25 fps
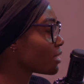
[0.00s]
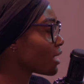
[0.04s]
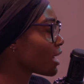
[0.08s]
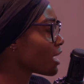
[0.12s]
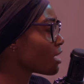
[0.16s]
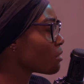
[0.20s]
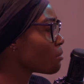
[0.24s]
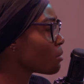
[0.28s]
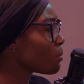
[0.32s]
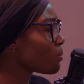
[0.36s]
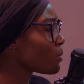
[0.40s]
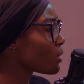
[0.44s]
And I
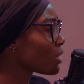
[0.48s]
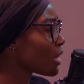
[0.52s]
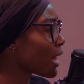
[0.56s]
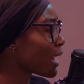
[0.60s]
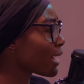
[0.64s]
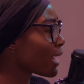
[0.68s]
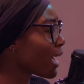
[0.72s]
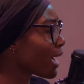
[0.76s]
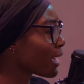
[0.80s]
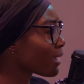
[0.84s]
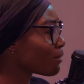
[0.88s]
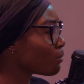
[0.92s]
remember
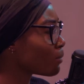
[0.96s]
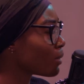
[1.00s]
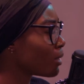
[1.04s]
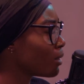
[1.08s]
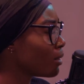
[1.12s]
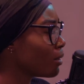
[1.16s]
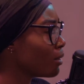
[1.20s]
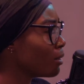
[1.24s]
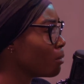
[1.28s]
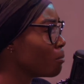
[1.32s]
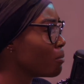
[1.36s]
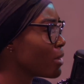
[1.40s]
like
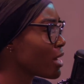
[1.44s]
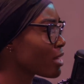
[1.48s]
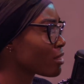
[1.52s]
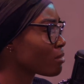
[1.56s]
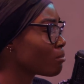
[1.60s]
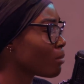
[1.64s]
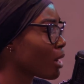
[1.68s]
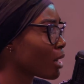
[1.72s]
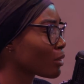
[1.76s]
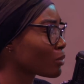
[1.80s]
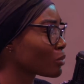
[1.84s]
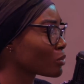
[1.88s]
Beth
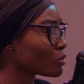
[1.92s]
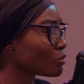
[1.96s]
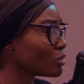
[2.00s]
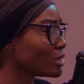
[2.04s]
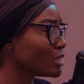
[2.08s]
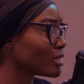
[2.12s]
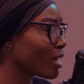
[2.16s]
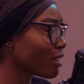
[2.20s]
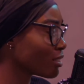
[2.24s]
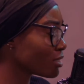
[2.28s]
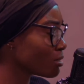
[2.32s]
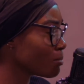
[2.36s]
Models
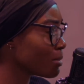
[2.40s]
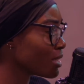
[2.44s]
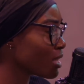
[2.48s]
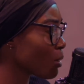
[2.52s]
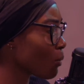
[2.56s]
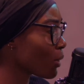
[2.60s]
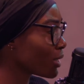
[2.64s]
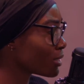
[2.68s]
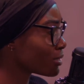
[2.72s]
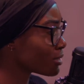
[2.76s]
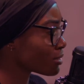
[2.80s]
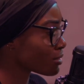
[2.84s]
reached out to me and they
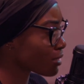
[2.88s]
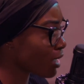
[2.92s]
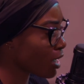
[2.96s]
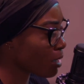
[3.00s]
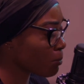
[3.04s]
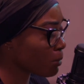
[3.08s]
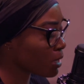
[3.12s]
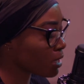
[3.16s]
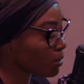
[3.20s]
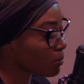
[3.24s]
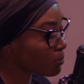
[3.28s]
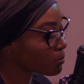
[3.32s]
wanted to sign
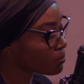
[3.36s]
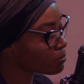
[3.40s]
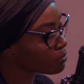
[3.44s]
me.